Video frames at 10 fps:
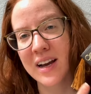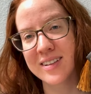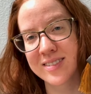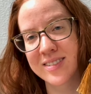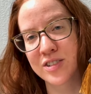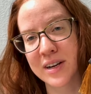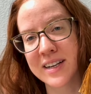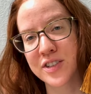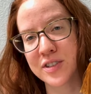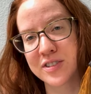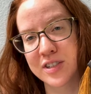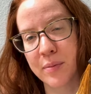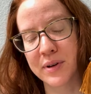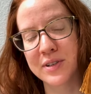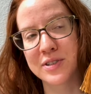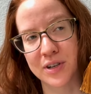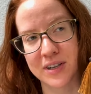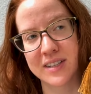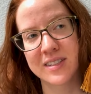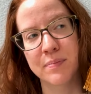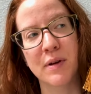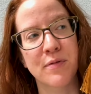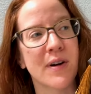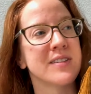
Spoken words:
is A Strange and Stubborn Endurance by Foz